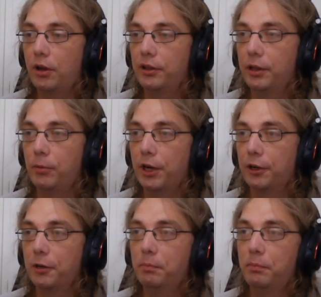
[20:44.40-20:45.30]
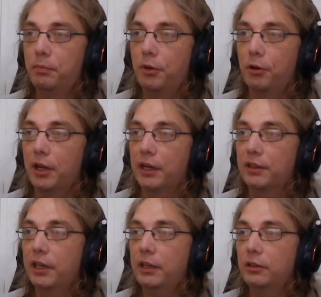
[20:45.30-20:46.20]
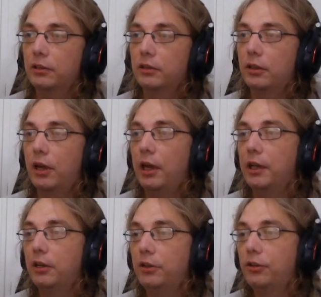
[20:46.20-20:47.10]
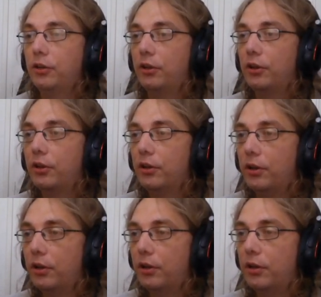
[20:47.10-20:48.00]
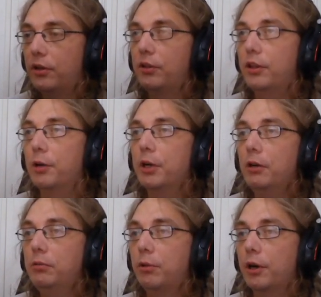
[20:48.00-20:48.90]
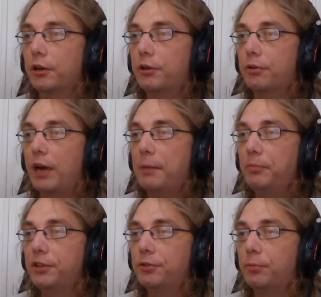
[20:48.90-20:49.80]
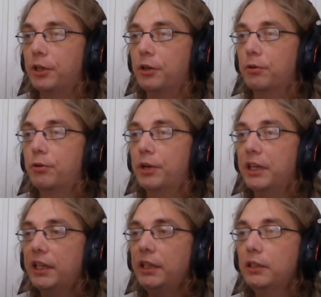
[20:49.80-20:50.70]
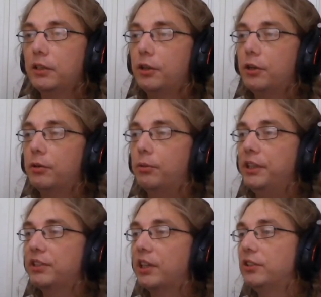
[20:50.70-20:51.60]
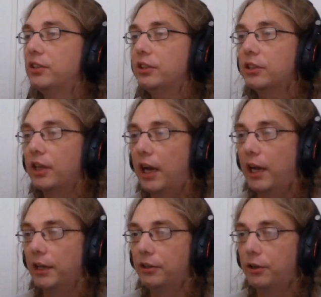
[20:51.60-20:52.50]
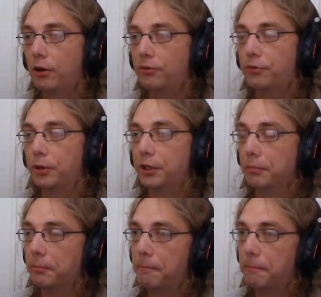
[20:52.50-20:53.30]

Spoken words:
And then we're going to blow it like that, and there we go. We're going to grab this window quickly, resize it, and go through it.